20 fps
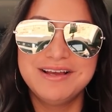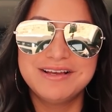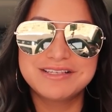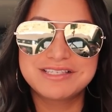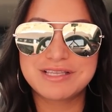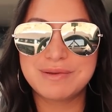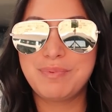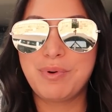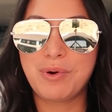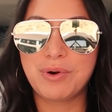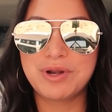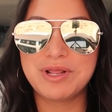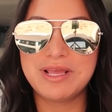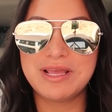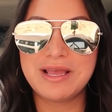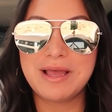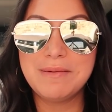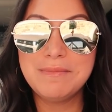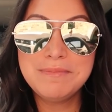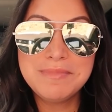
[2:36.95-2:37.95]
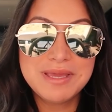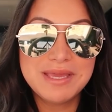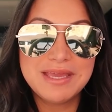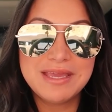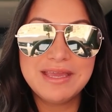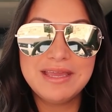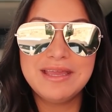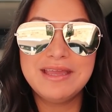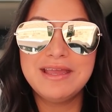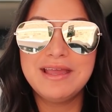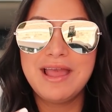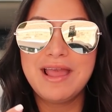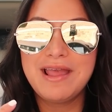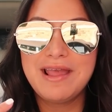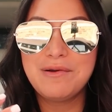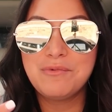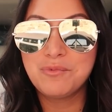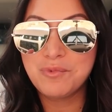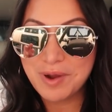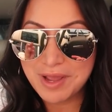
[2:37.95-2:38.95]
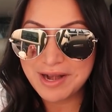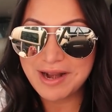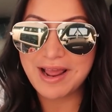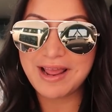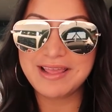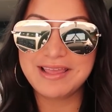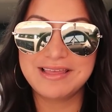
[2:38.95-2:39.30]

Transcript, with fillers: supporting me when I